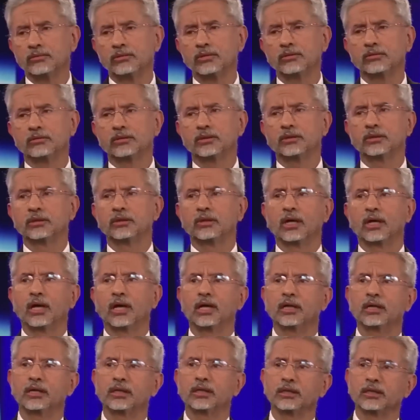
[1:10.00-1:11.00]
Look,
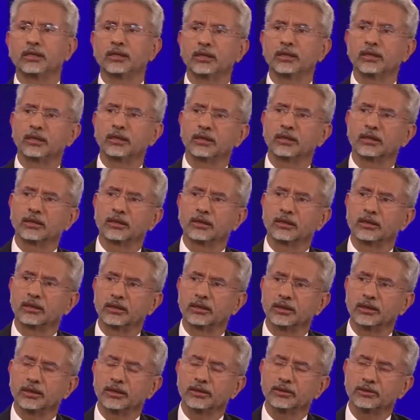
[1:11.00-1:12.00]

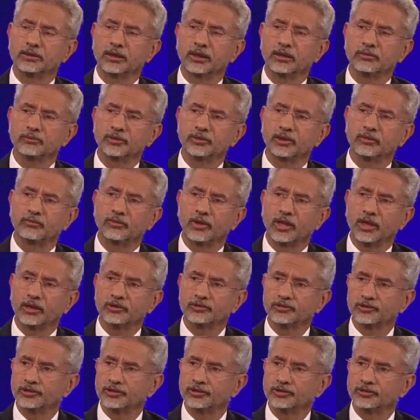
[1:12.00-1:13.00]
in terms of
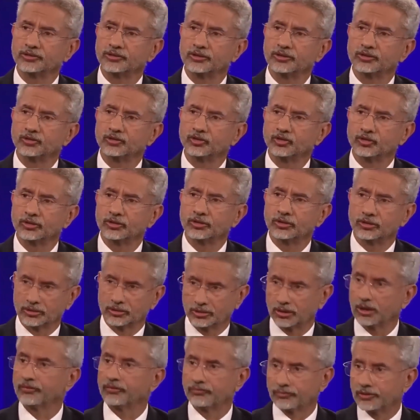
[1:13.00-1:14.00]
our citizens,
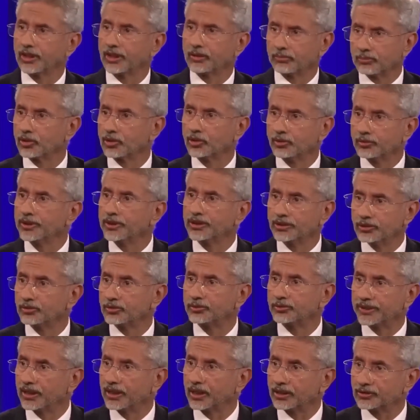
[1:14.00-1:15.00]
if they're proven
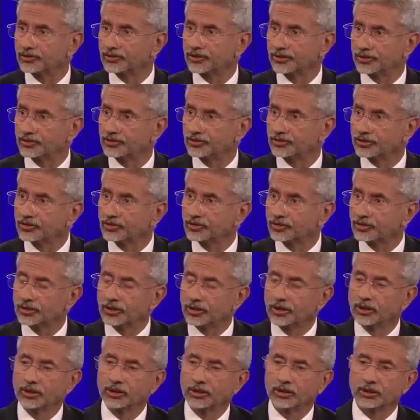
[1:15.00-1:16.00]
to be our
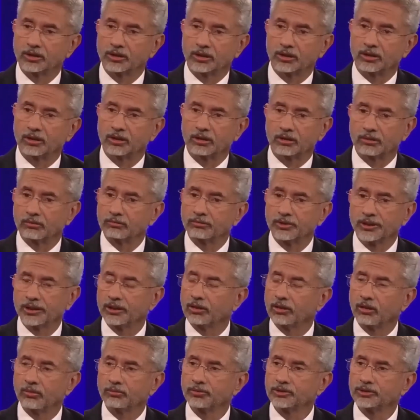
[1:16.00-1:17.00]
citizens,
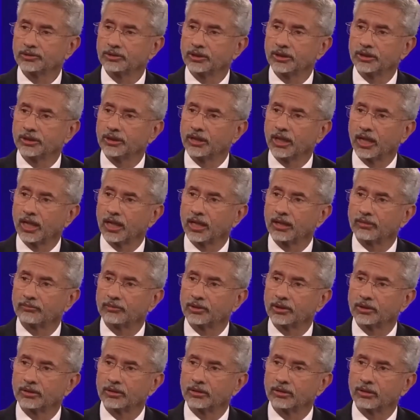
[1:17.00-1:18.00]
we obviously have
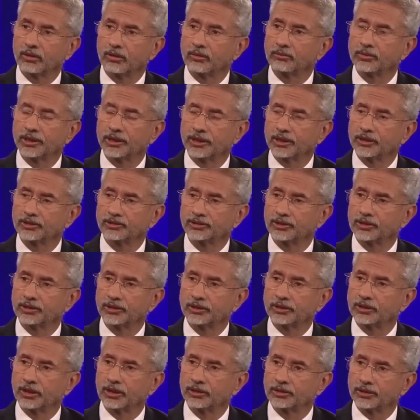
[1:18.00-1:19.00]
an obligation
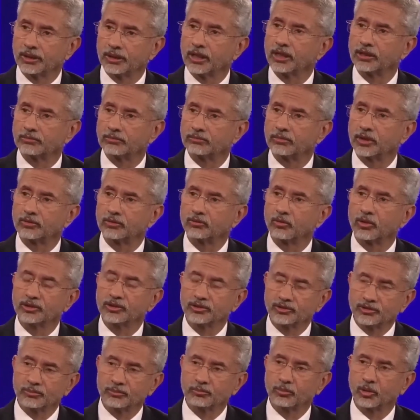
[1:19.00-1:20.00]
in that regard. But
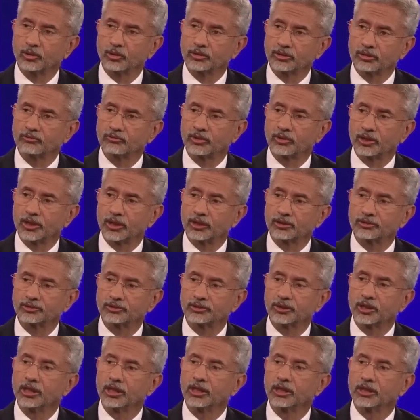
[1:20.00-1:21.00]
what is important for
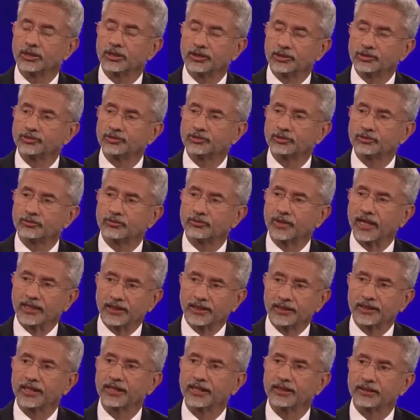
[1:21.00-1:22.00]
us is to
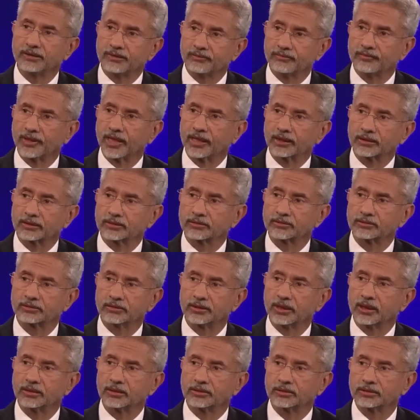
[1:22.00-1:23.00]
validate the
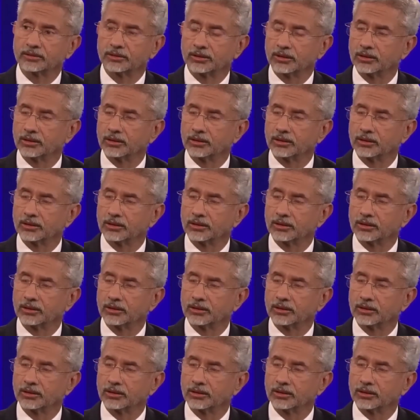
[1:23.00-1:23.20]
fact that